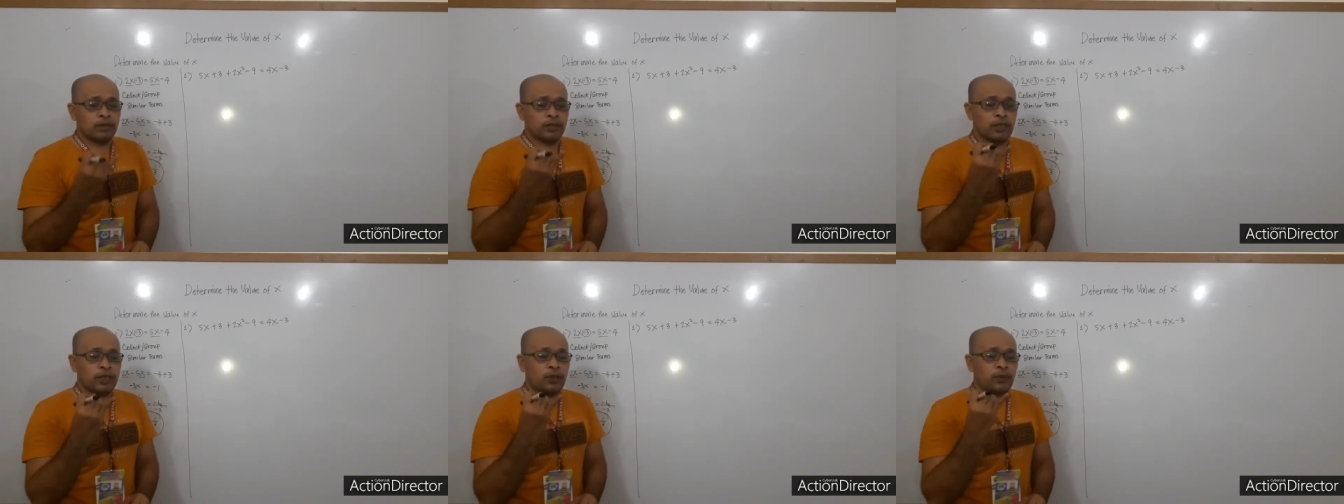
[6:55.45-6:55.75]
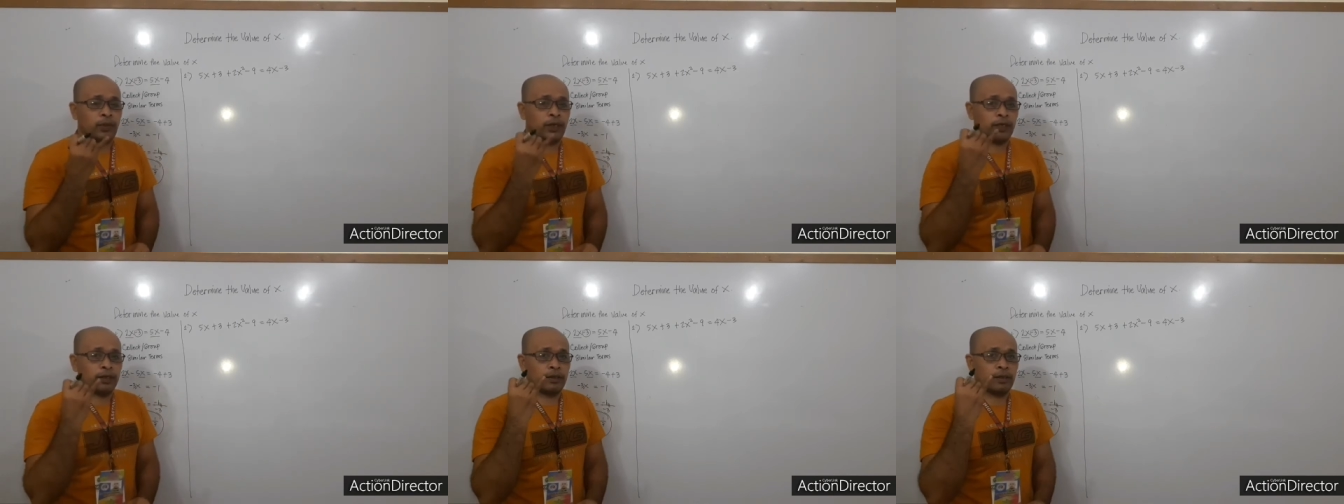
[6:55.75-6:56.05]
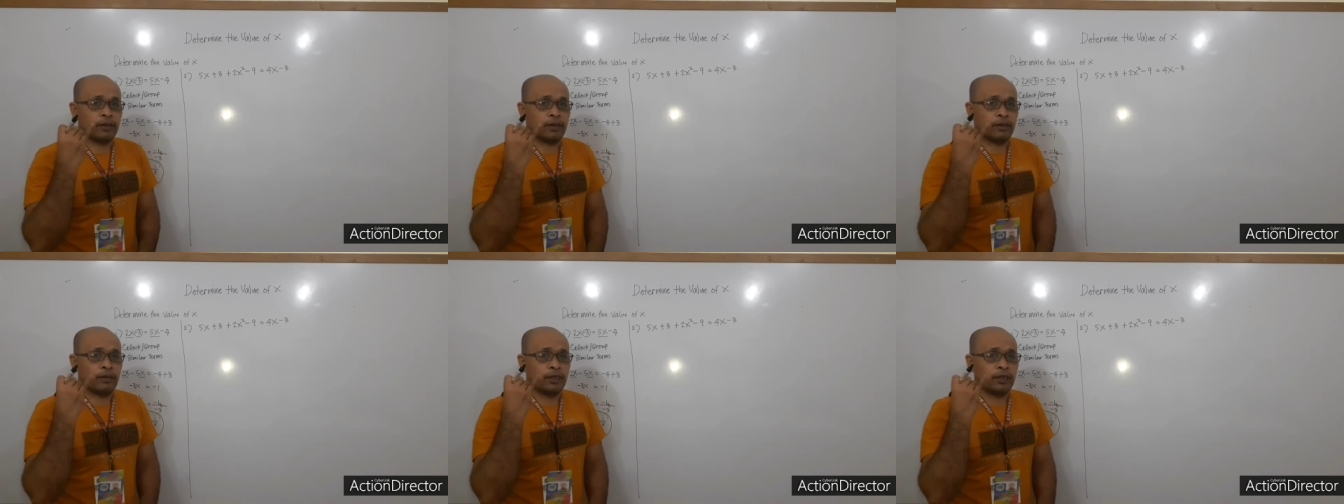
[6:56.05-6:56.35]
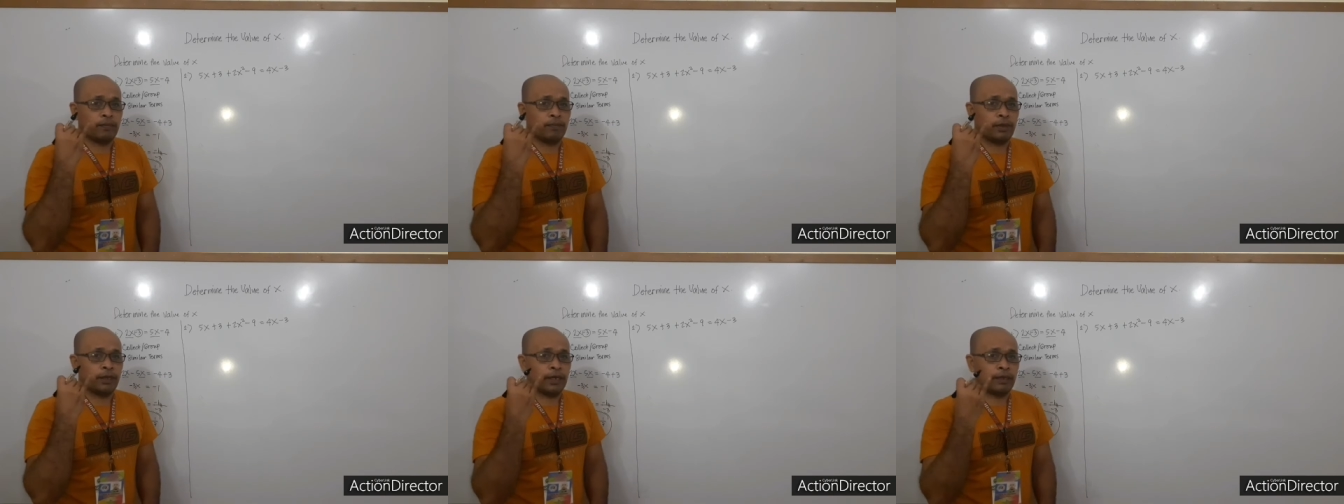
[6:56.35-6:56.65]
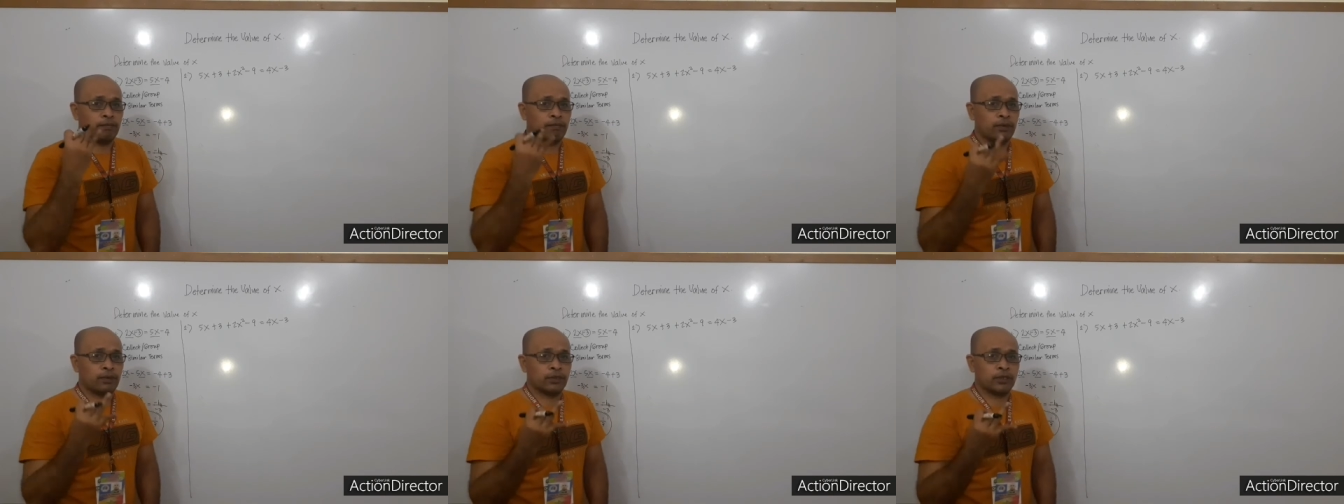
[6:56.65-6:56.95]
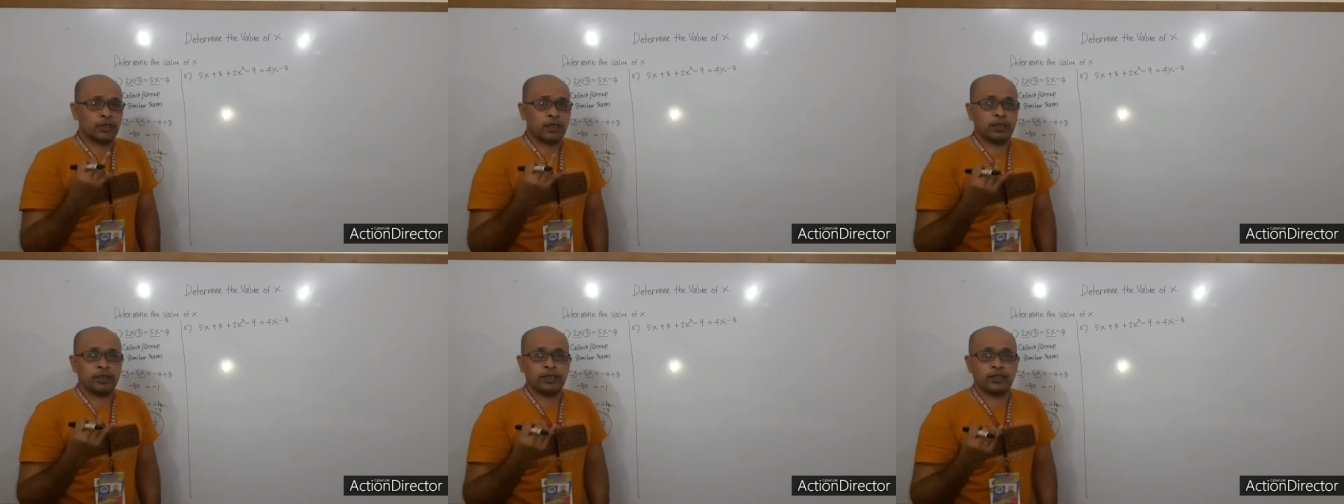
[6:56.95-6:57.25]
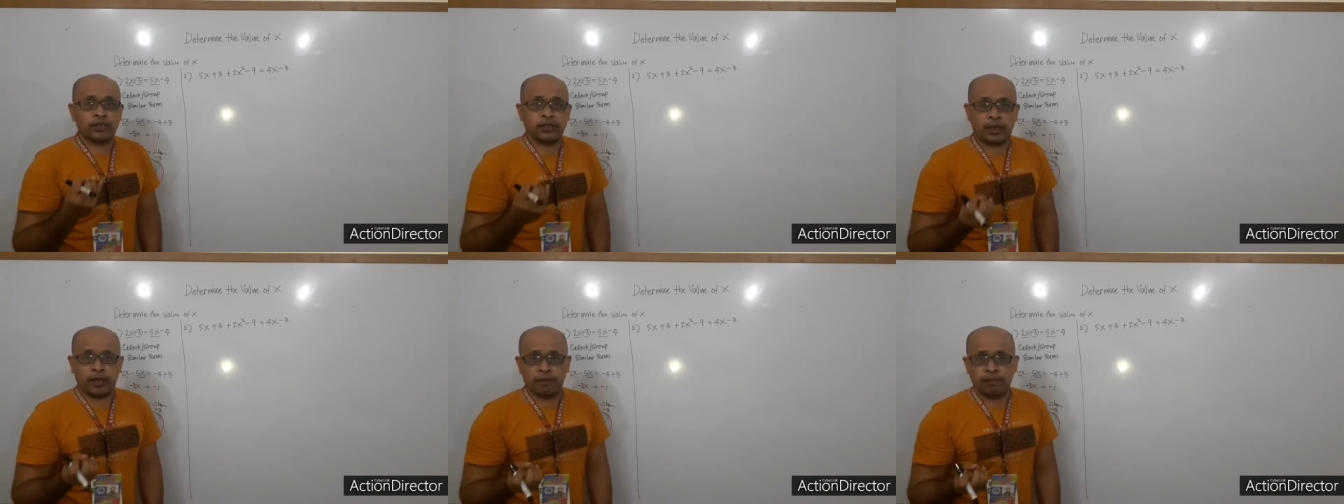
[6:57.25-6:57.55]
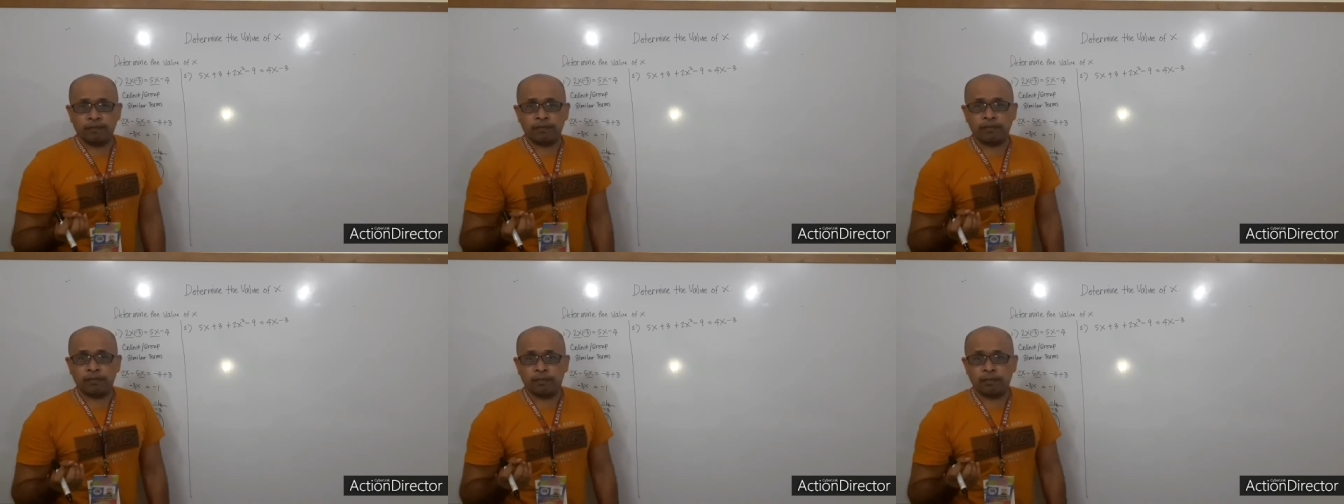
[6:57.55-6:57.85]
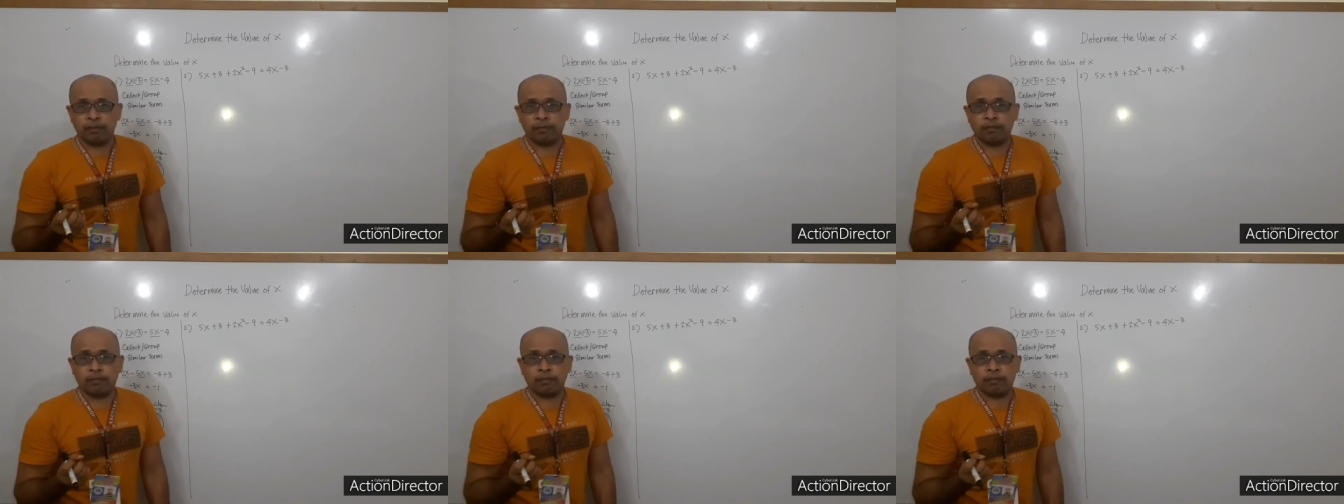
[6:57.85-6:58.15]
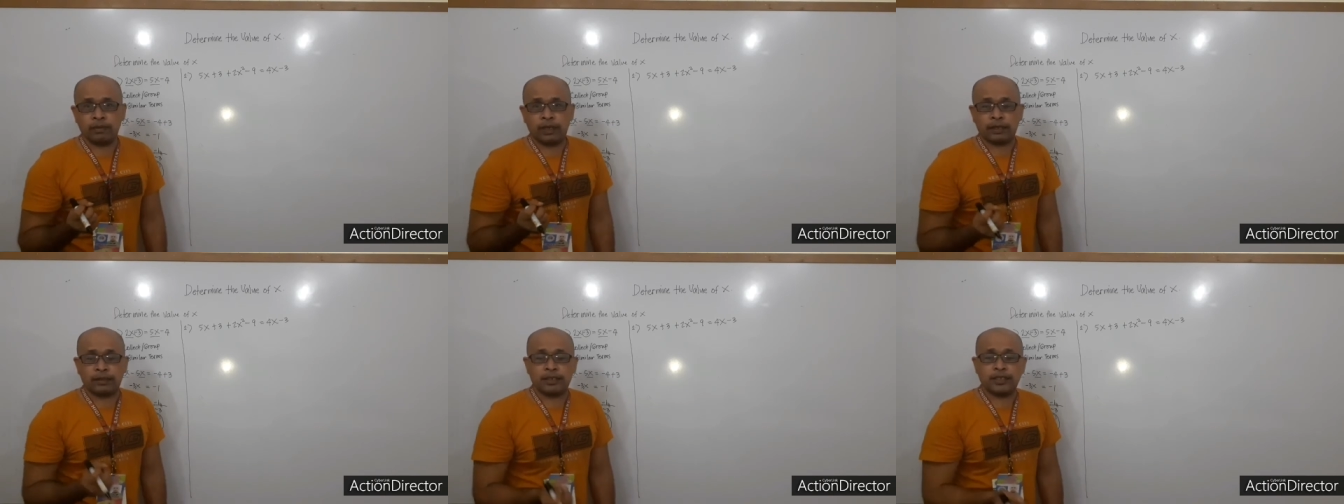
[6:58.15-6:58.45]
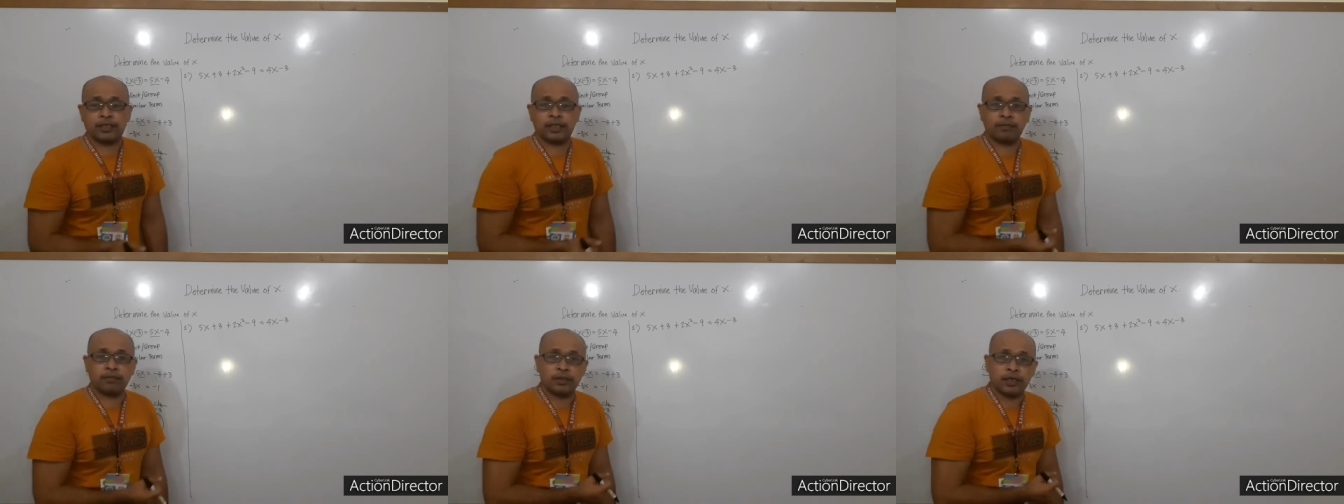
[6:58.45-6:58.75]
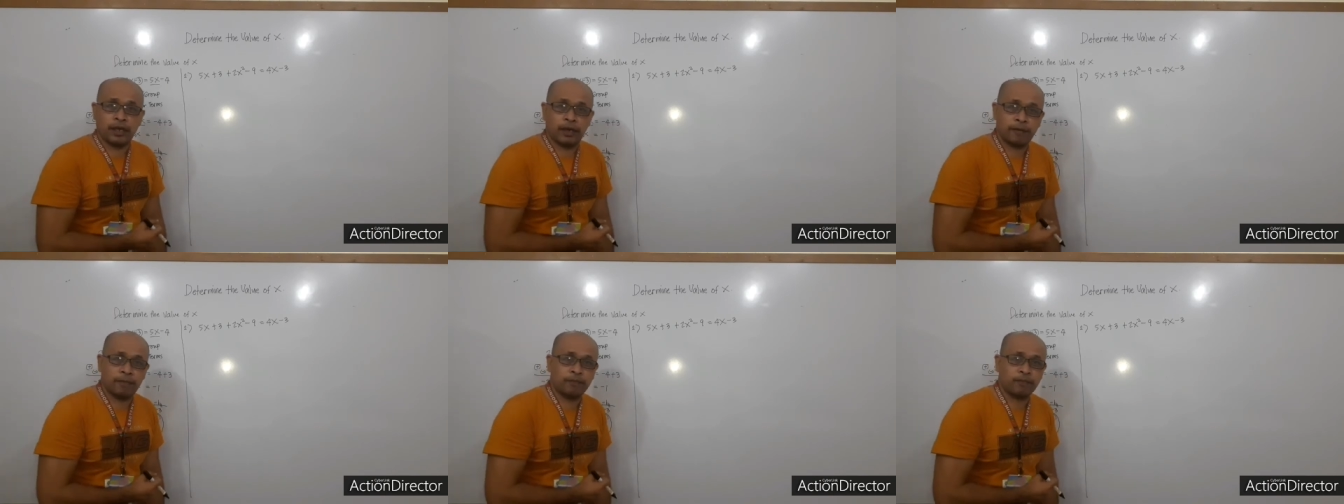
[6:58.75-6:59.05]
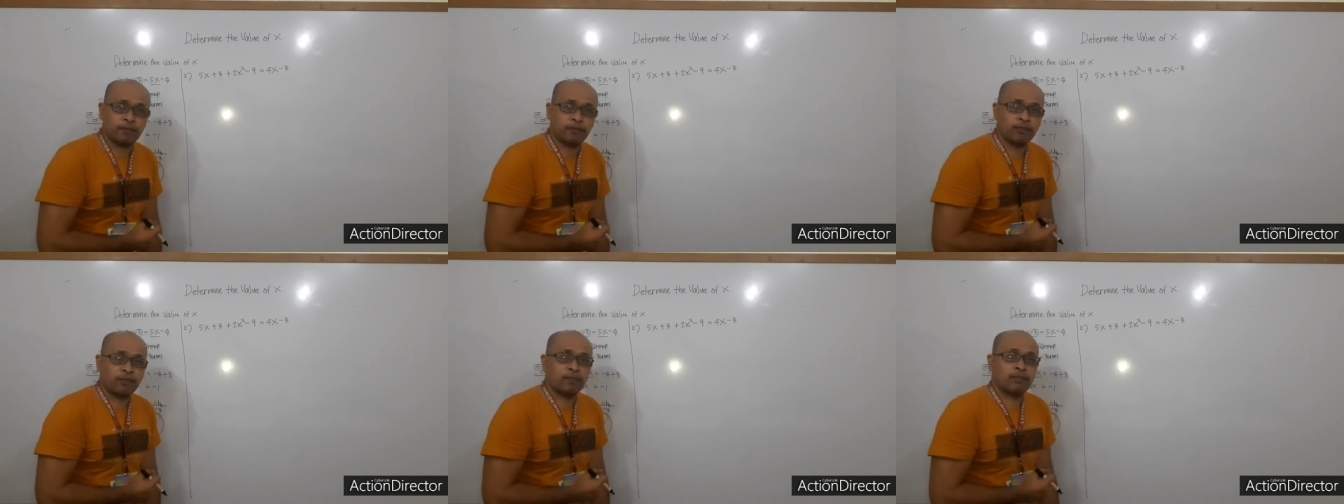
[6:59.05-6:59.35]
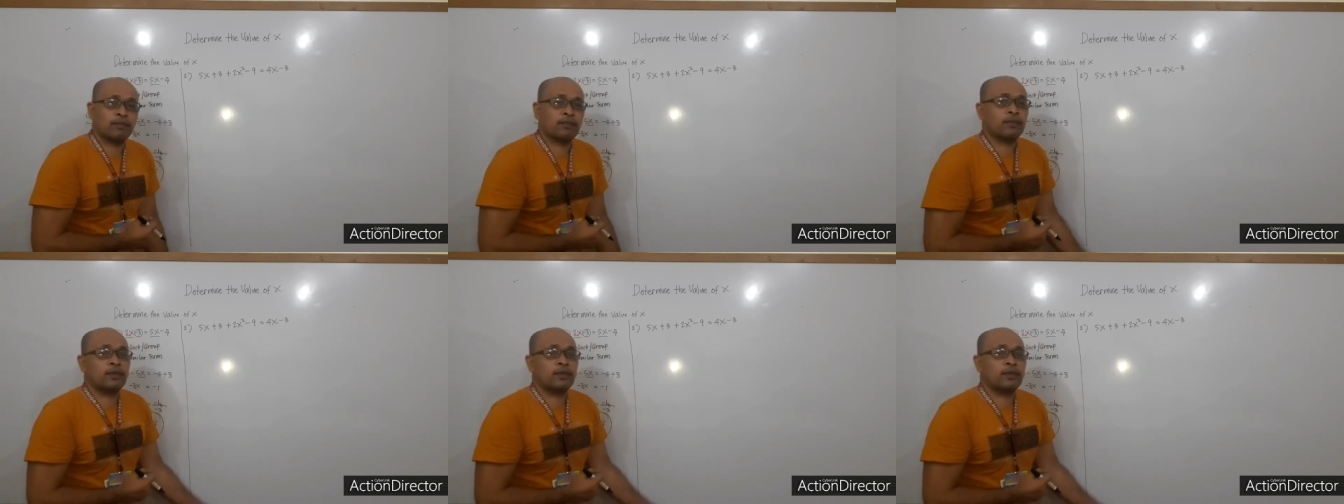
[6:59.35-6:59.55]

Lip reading: situate that their variables are the same. At the same time,